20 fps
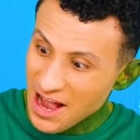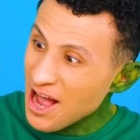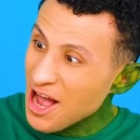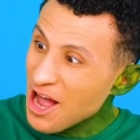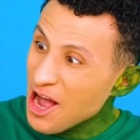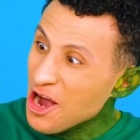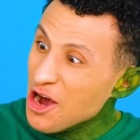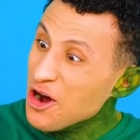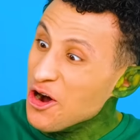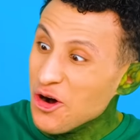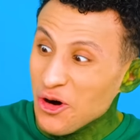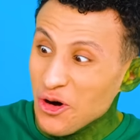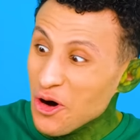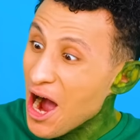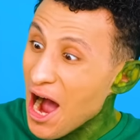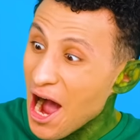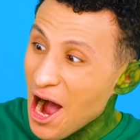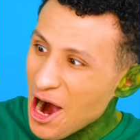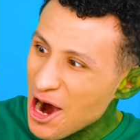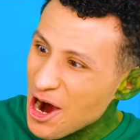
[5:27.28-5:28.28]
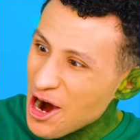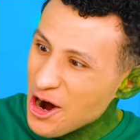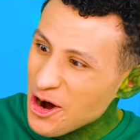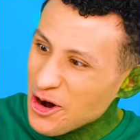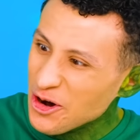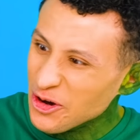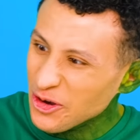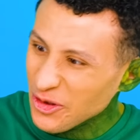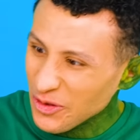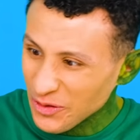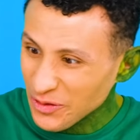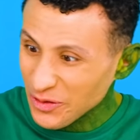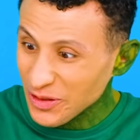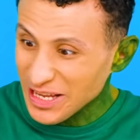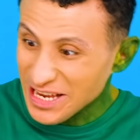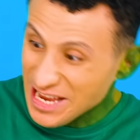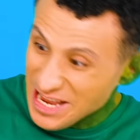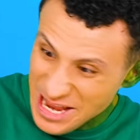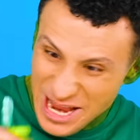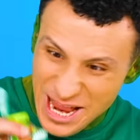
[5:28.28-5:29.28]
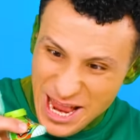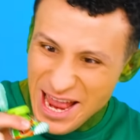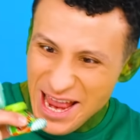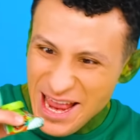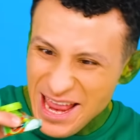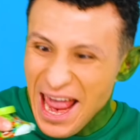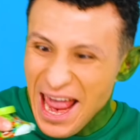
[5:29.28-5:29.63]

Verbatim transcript: I don't understand this at all, but it looks cool.